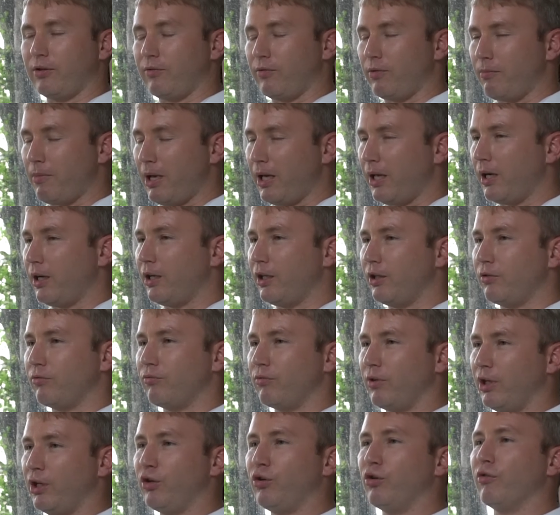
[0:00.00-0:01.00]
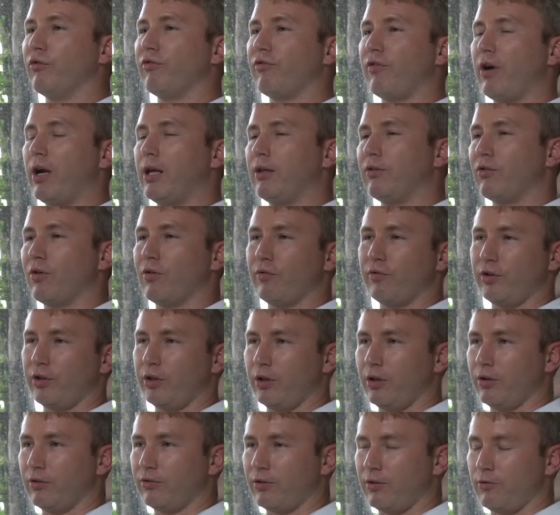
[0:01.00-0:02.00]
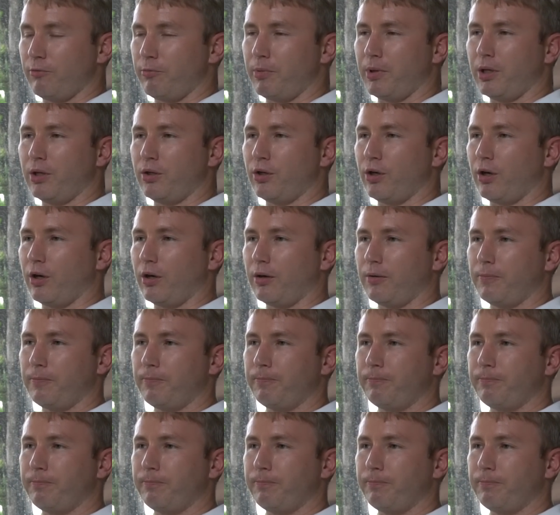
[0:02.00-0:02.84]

have you made any really good friends over the years that you've been here?